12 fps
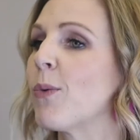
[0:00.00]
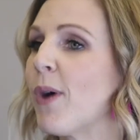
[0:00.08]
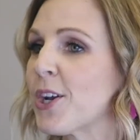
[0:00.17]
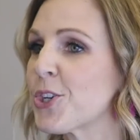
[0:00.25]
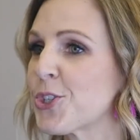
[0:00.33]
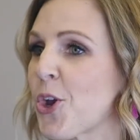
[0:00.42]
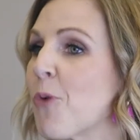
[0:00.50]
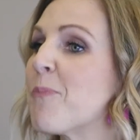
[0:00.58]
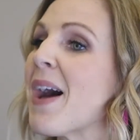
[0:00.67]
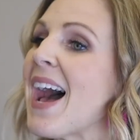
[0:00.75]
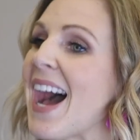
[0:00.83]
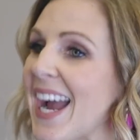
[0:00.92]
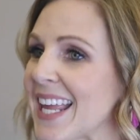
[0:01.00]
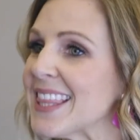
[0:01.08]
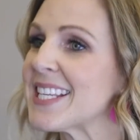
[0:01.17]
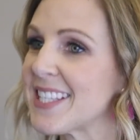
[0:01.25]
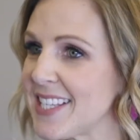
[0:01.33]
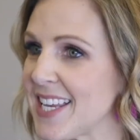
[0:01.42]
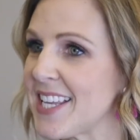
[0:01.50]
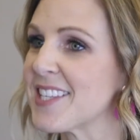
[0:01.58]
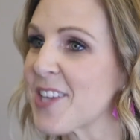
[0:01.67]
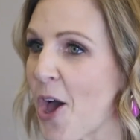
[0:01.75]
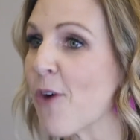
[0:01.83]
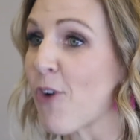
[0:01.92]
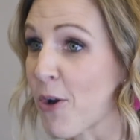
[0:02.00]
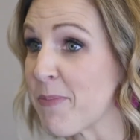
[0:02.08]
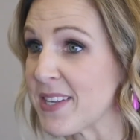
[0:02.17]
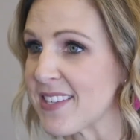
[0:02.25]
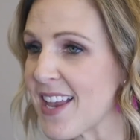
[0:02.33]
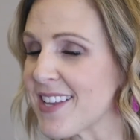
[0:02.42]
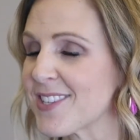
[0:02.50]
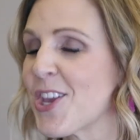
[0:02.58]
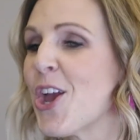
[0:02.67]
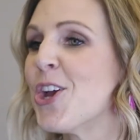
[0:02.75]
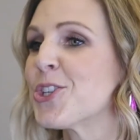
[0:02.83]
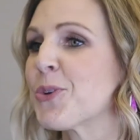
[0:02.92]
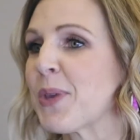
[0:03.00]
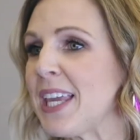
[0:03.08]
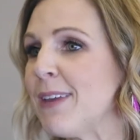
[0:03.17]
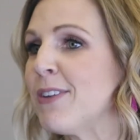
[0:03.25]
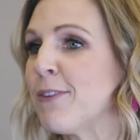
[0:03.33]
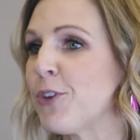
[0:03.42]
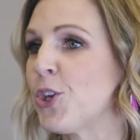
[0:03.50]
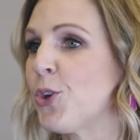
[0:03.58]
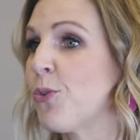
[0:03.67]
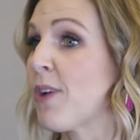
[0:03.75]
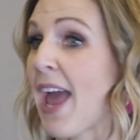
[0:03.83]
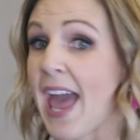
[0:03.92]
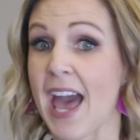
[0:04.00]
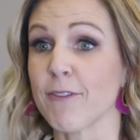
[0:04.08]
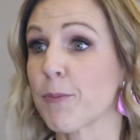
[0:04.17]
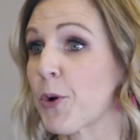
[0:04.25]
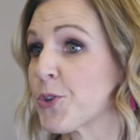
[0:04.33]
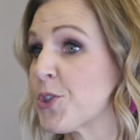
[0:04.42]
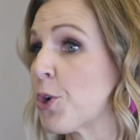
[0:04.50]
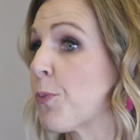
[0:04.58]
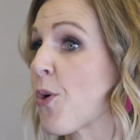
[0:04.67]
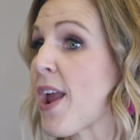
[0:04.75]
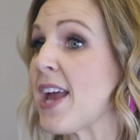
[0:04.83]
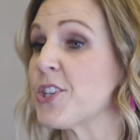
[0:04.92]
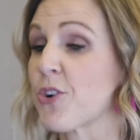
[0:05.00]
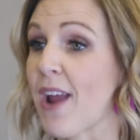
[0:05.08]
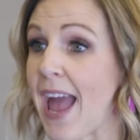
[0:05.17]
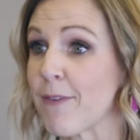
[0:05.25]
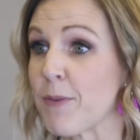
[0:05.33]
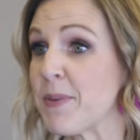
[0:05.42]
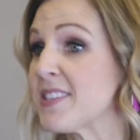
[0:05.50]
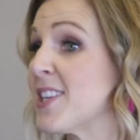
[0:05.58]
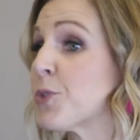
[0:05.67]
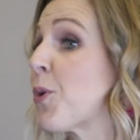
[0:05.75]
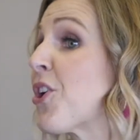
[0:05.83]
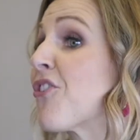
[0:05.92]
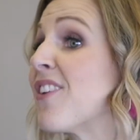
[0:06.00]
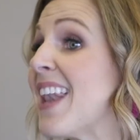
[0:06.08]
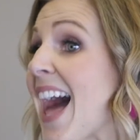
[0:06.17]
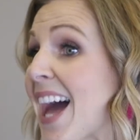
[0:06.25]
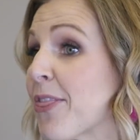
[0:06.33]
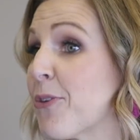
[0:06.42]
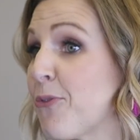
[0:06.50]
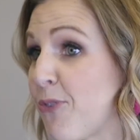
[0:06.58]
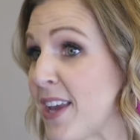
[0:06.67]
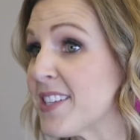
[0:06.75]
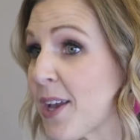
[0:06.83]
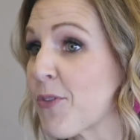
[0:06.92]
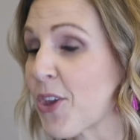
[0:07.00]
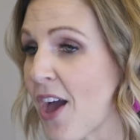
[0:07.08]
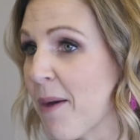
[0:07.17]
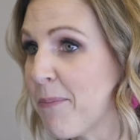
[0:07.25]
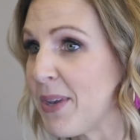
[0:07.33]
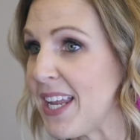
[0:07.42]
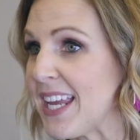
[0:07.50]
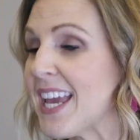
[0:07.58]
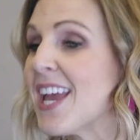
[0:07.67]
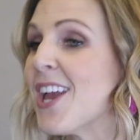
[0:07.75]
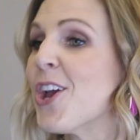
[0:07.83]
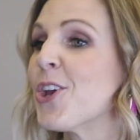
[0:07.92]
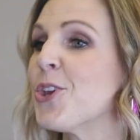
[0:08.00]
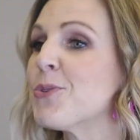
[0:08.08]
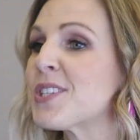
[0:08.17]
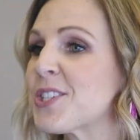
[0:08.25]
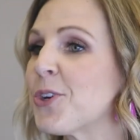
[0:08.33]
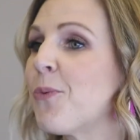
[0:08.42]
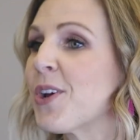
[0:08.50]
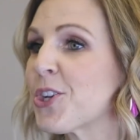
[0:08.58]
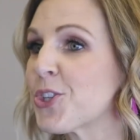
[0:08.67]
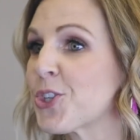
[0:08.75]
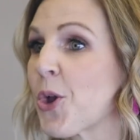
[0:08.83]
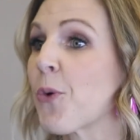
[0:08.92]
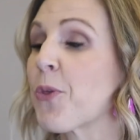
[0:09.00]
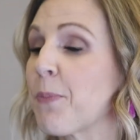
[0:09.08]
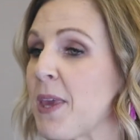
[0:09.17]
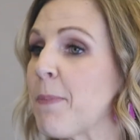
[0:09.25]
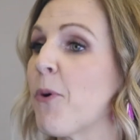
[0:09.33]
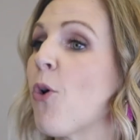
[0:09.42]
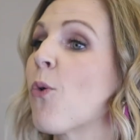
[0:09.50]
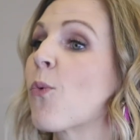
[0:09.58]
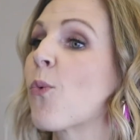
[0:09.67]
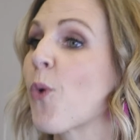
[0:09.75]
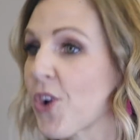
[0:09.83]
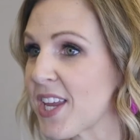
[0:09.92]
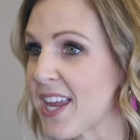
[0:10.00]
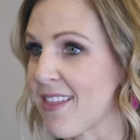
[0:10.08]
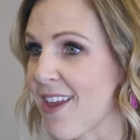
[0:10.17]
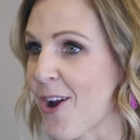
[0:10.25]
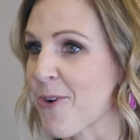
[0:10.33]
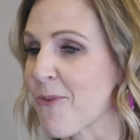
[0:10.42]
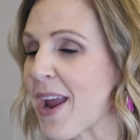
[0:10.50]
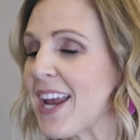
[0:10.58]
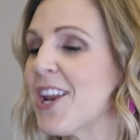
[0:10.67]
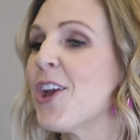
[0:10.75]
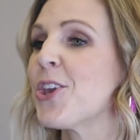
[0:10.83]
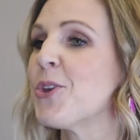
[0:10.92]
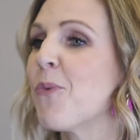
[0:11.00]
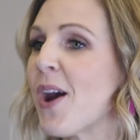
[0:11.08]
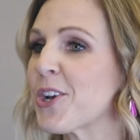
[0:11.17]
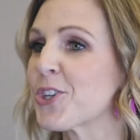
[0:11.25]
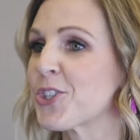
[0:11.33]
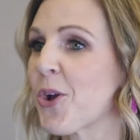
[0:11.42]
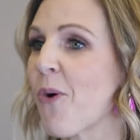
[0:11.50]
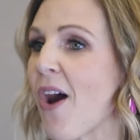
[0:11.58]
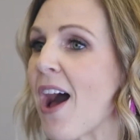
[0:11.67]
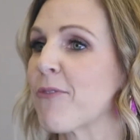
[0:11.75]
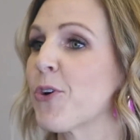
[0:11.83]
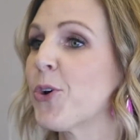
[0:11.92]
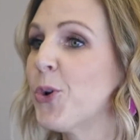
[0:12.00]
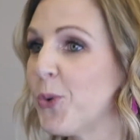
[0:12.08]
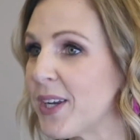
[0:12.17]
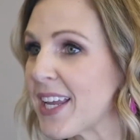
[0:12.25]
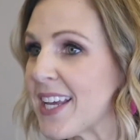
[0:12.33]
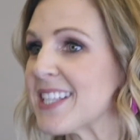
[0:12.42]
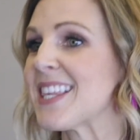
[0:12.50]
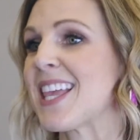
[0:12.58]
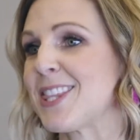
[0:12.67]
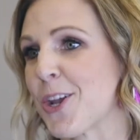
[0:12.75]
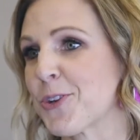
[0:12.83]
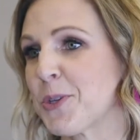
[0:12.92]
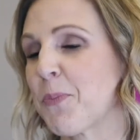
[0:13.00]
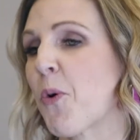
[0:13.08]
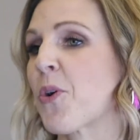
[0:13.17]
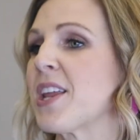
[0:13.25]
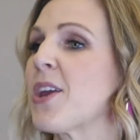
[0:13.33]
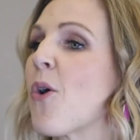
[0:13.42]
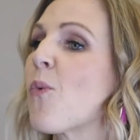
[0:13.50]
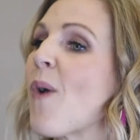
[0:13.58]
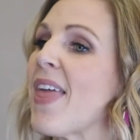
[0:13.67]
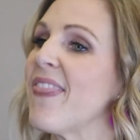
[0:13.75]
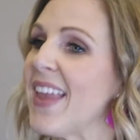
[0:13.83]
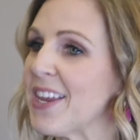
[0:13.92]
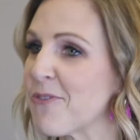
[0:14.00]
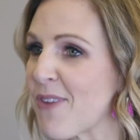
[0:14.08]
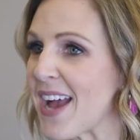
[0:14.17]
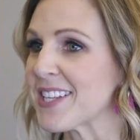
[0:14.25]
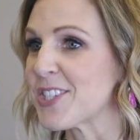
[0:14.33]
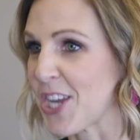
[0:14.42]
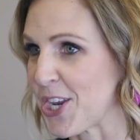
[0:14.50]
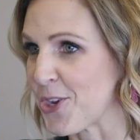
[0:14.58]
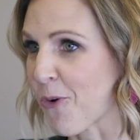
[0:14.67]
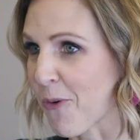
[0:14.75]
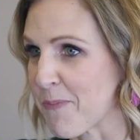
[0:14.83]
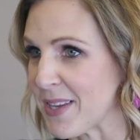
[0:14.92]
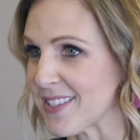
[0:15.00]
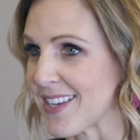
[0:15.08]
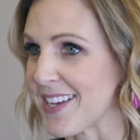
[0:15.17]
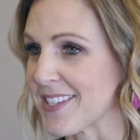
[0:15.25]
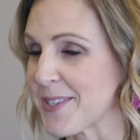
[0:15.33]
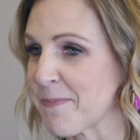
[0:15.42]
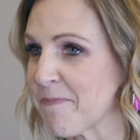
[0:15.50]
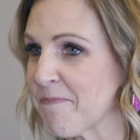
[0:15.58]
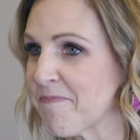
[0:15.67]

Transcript: We wanna show behind the scenes of our business. So even if you have a personal brand or have a business where you're not the face of the company, you still wanna show the people working there, right? You wanna show off who it is that they're supporting when they invest in your business.